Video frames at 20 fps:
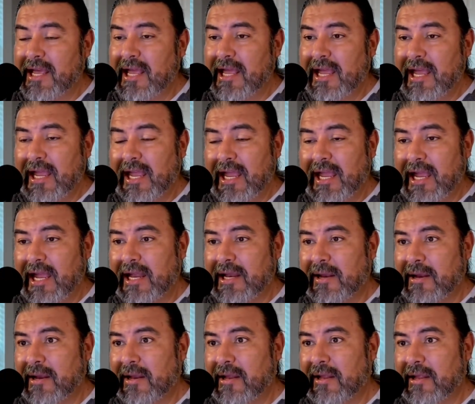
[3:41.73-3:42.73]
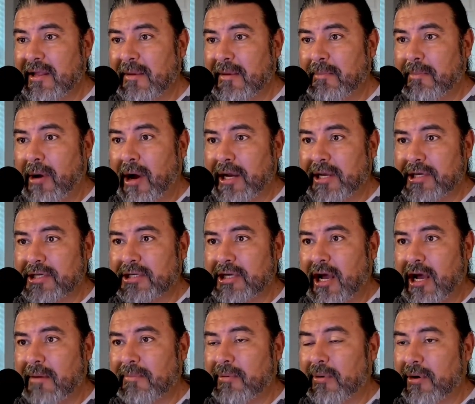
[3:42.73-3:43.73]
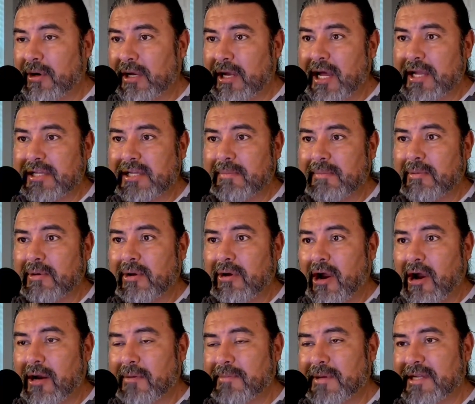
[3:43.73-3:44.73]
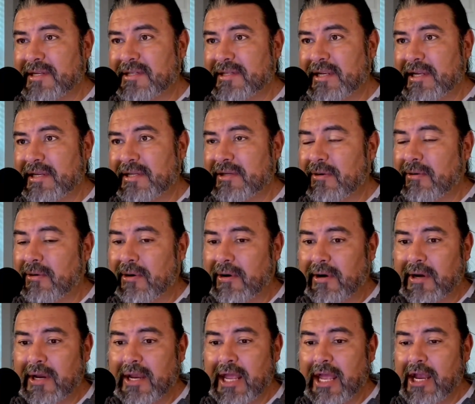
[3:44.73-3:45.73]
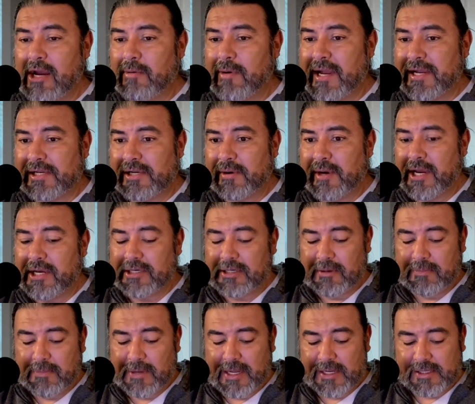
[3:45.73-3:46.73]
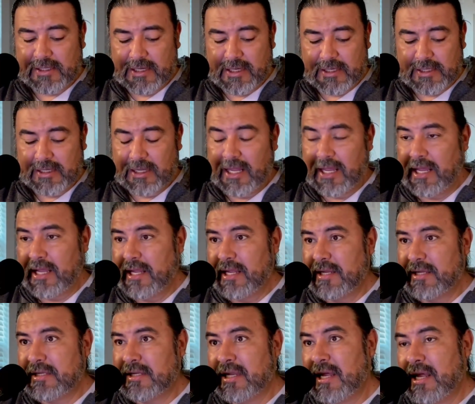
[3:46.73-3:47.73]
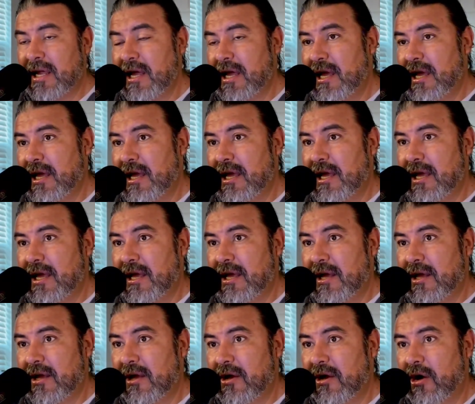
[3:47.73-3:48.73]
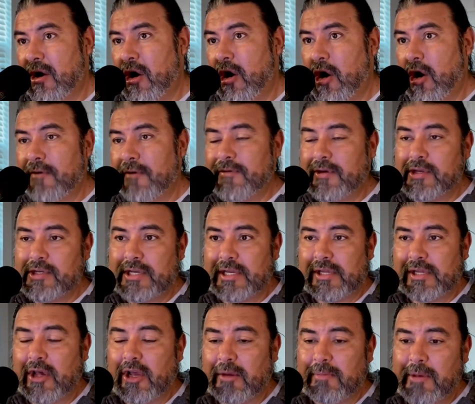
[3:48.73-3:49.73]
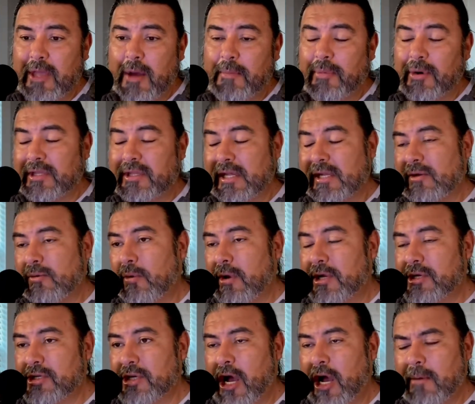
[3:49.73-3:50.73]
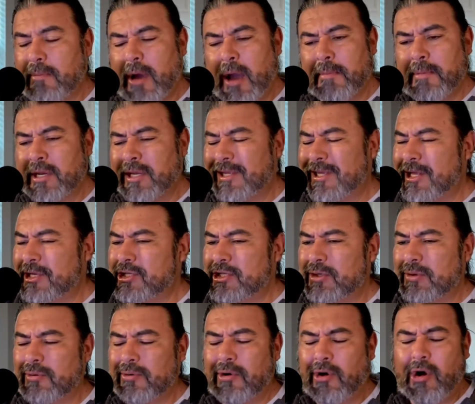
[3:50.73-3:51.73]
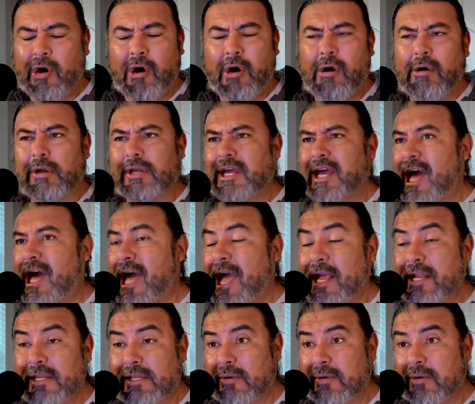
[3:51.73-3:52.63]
in the body shop or custom car business or restoration business is, "Oh, if you just hook me up with this one job, I'm going to get you all kinds of